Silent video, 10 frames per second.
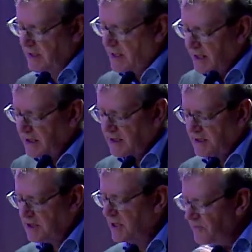in
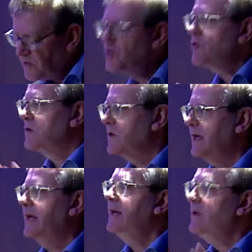architecture. If you could,
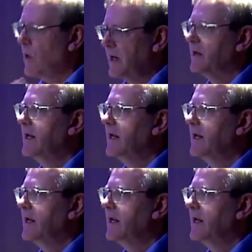anyone